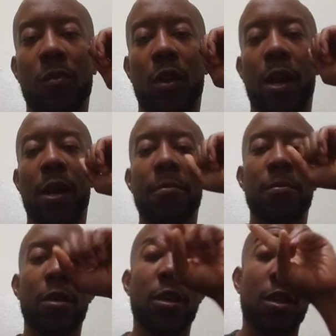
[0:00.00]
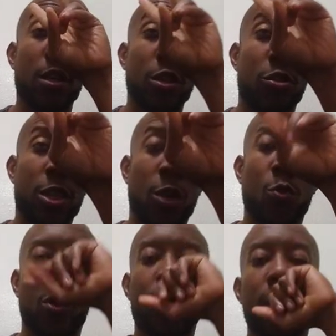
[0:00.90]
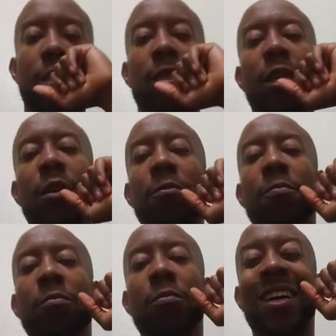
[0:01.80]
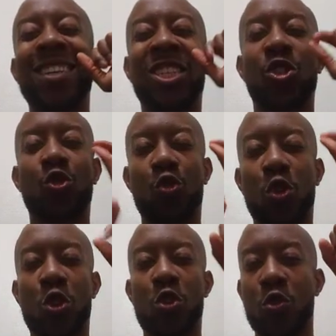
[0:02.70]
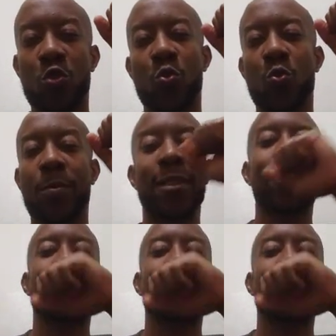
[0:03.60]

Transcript: All right. So second way you'll be able to tell a strong woman,